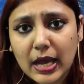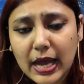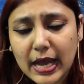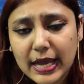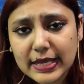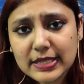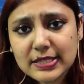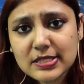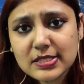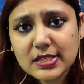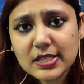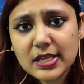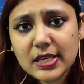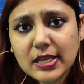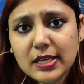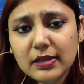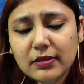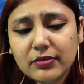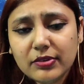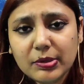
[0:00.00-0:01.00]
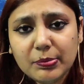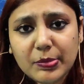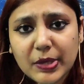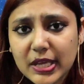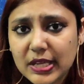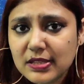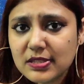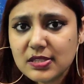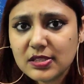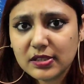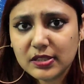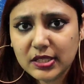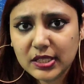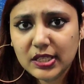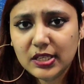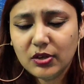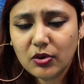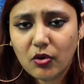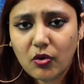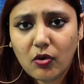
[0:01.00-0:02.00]
iced tea remains a
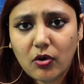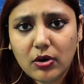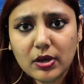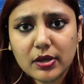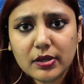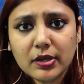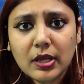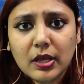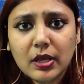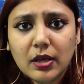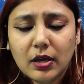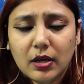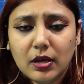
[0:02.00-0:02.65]
tea, or